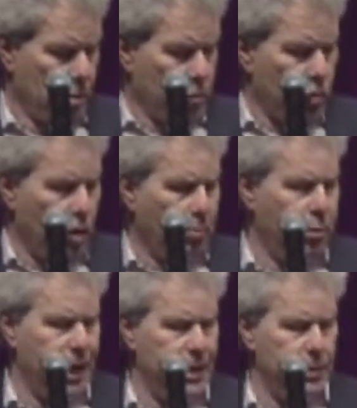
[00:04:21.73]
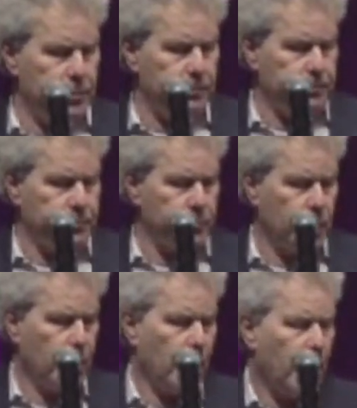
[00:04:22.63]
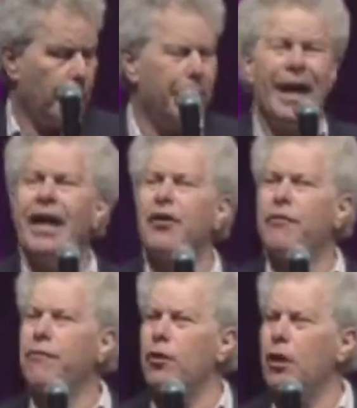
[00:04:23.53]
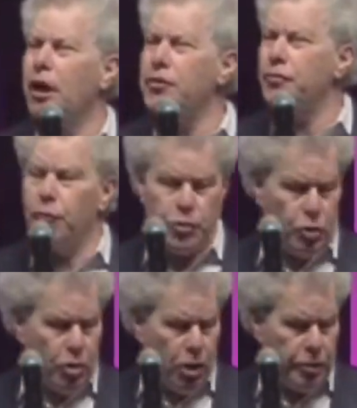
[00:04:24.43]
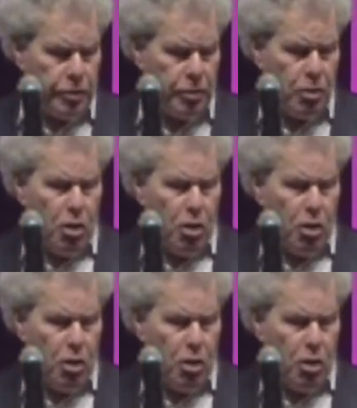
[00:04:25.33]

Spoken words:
So number 8, a bag of fertilizer for your garden,